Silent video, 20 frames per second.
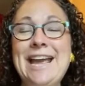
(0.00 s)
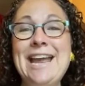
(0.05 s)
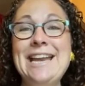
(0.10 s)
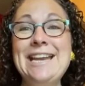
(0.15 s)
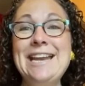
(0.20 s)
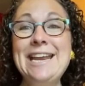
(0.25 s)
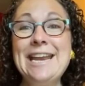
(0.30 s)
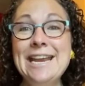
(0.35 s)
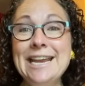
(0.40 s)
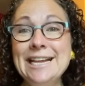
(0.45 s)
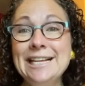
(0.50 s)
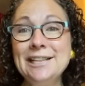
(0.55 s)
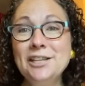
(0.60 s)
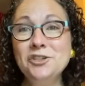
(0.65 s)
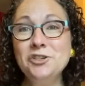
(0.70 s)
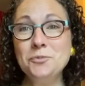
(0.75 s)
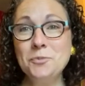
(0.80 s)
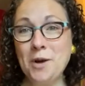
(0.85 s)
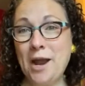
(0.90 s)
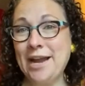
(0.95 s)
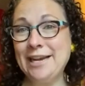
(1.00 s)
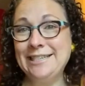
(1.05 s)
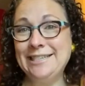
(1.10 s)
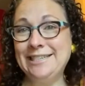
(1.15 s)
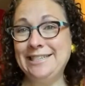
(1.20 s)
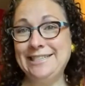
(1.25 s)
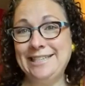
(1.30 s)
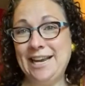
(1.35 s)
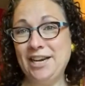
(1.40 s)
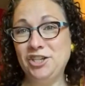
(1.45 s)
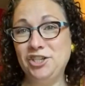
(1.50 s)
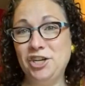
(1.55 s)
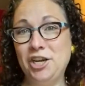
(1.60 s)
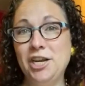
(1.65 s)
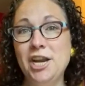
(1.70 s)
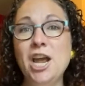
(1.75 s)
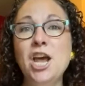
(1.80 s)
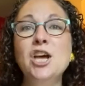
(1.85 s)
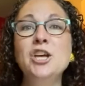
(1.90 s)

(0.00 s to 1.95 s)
an English practice section.